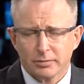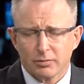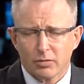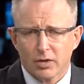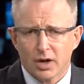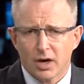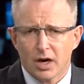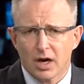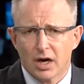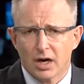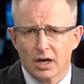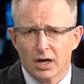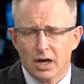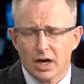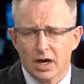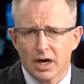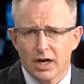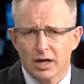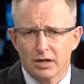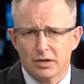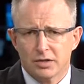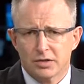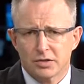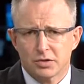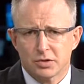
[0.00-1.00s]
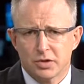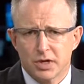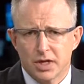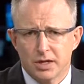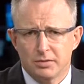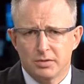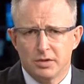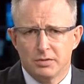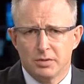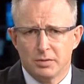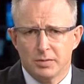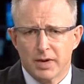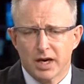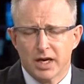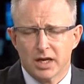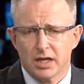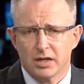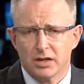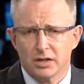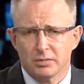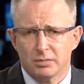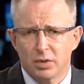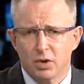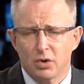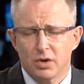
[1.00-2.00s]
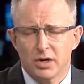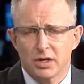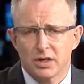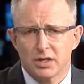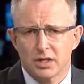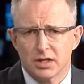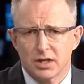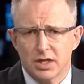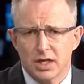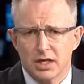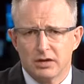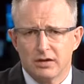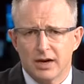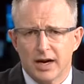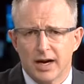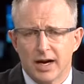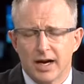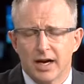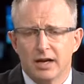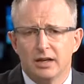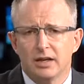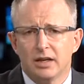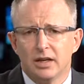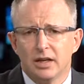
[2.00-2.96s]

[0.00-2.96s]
I, I, understood him to be making the point that there are